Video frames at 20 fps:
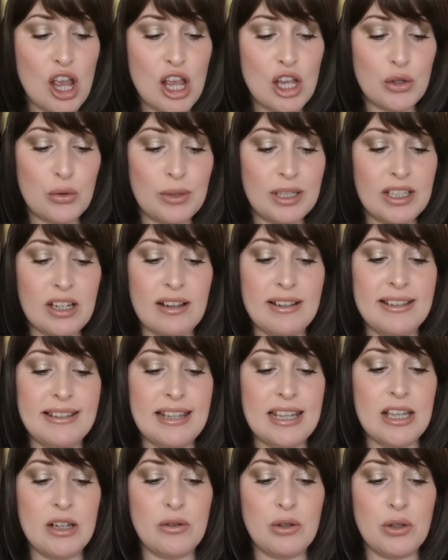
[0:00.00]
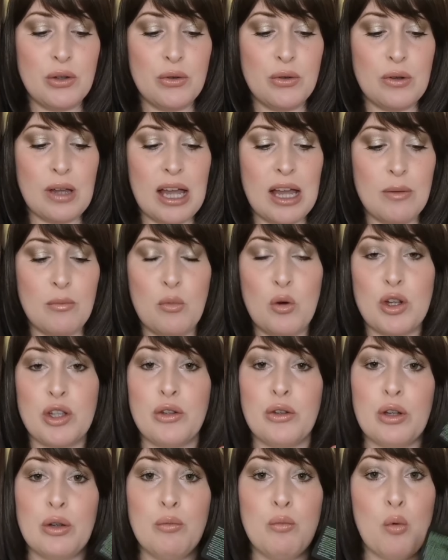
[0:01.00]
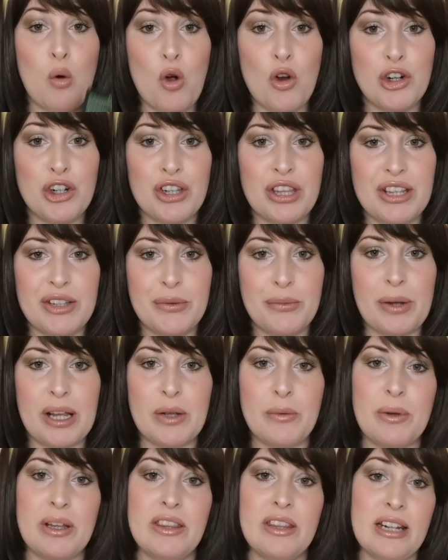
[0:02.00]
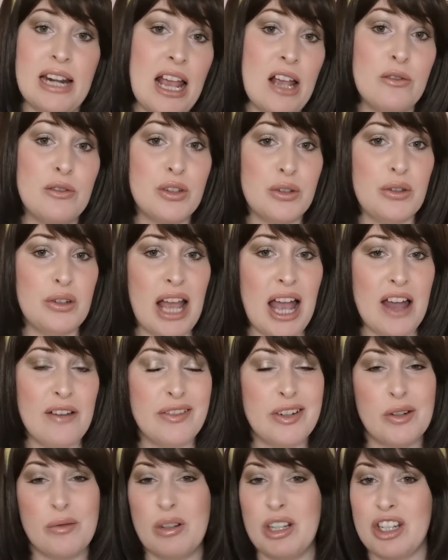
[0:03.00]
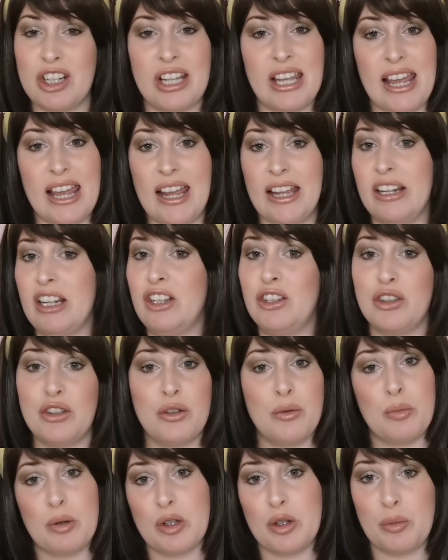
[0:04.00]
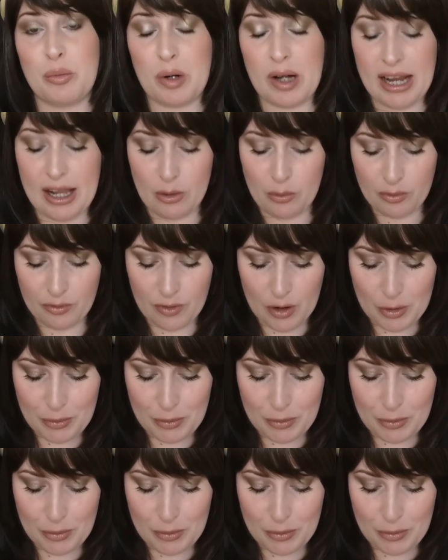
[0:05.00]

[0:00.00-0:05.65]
So it does tell you what you can wash this wig with and how to look after it, which again is super helpful.